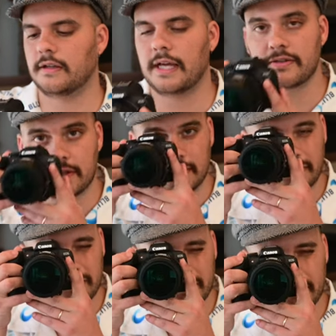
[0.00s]
allows you to
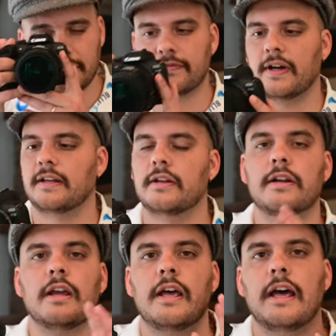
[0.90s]
look through the
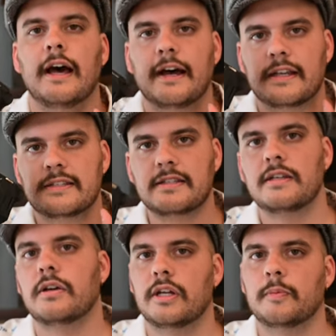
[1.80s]
viewfinder, uh, see
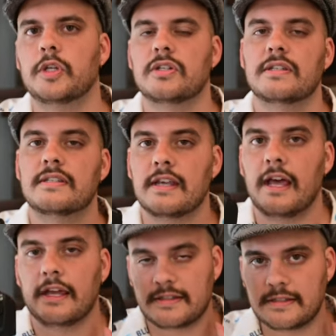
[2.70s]
your images,
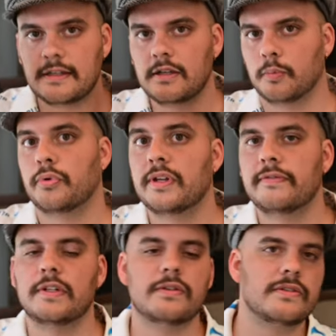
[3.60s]
see your
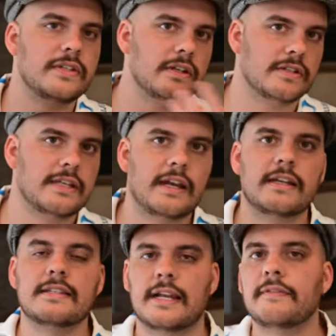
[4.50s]
previews, see your
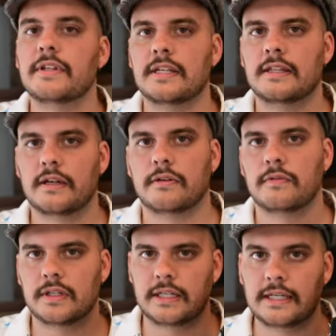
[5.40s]
settings, and everything that you
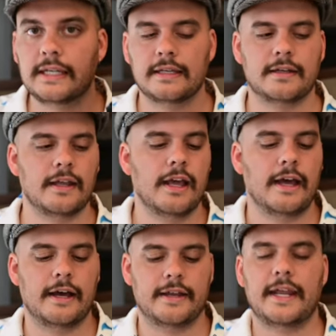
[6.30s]
really need.
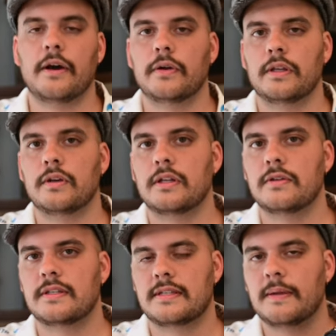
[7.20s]
Uh, now, you can do
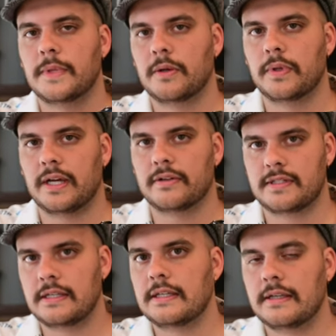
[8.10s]
the same thing with the
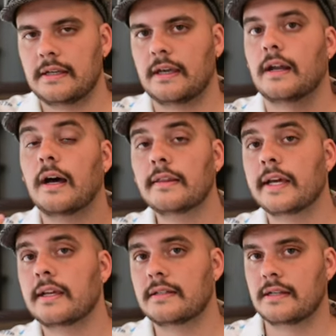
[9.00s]
LCD, and
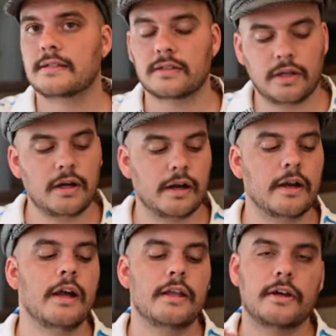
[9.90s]
unlike a
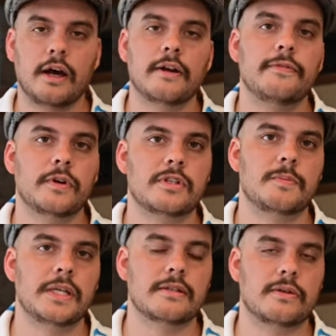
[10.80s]
DSLR, the autofocus
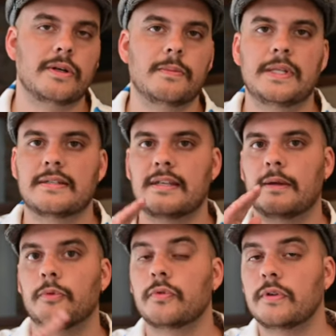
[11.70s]
speed is going to be the
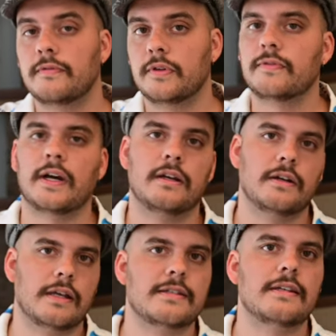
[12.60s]
same through the
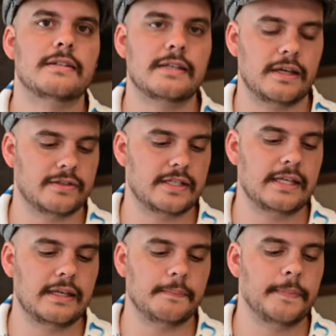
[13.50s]
viewfinder as it is the
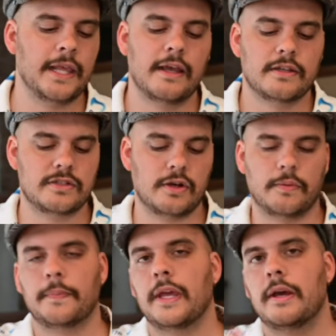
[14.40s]
LCD.
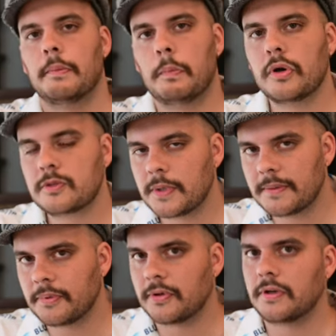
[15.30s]
So, most
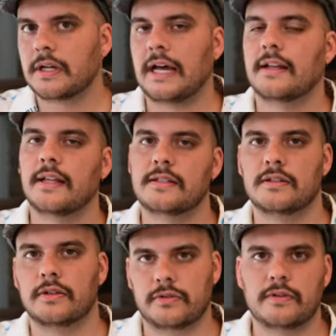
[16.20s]
people kind of like
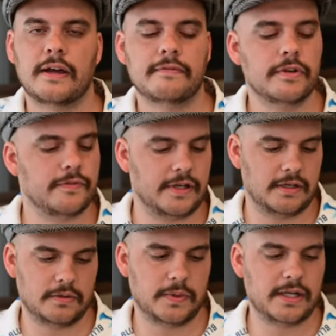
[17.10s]
to look through that
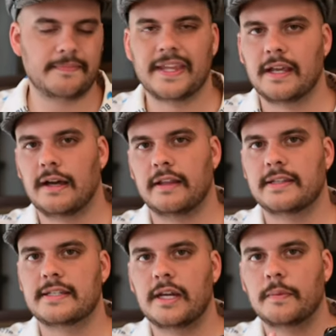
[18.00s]
viewfinder. Well, on
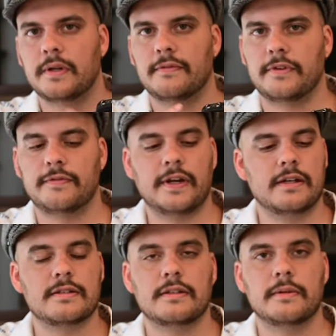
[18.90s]
this camera, viewfinder
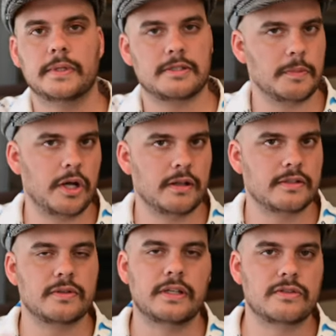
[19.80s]
is a little bit small.
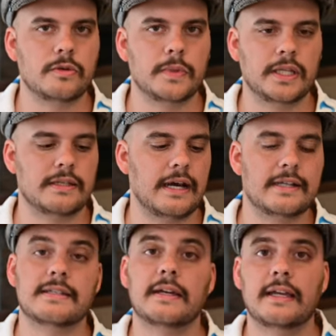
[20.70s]
It's only 2 million
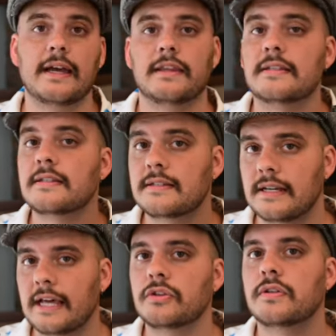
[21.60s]
dots. Again, this is an
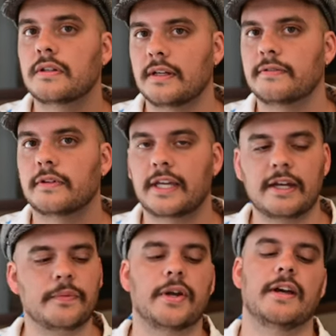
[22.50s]
entry-level
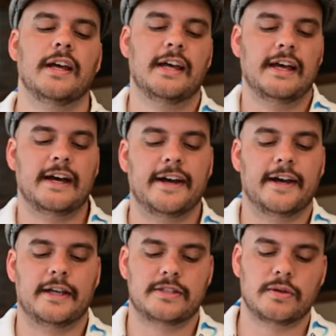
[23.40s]
camera.
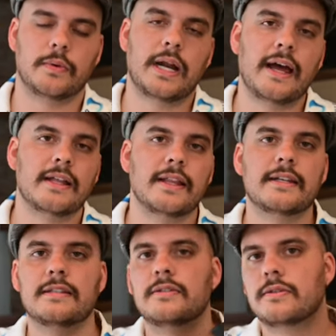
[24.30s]
Uh, so what I
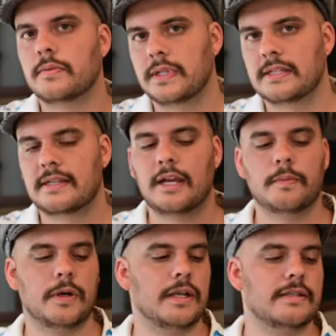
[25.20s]
like to do with this
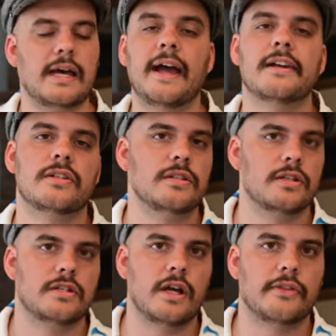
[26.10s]
camera is I actually
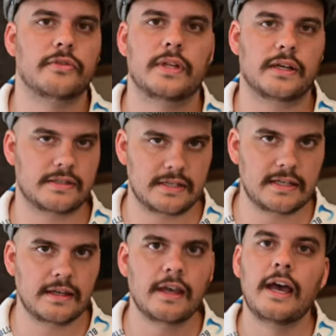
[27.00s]
just shot through the
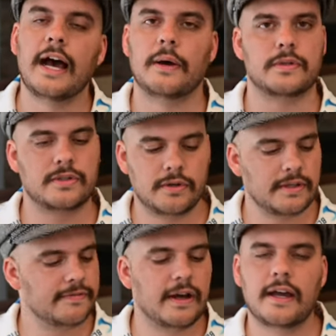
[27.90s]
LCD. I was
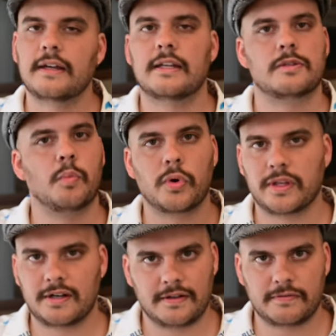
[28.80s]
totally fine. It's more
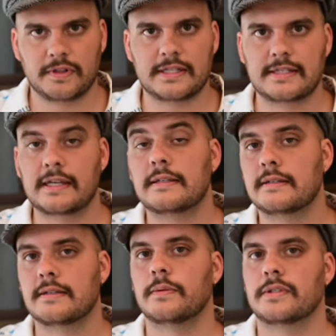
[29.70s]
than enough real estate to
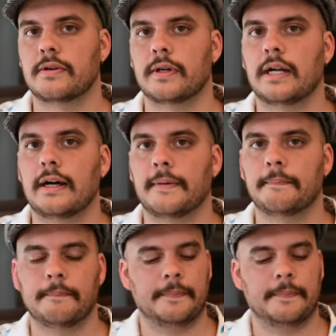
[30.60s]
see what's going on.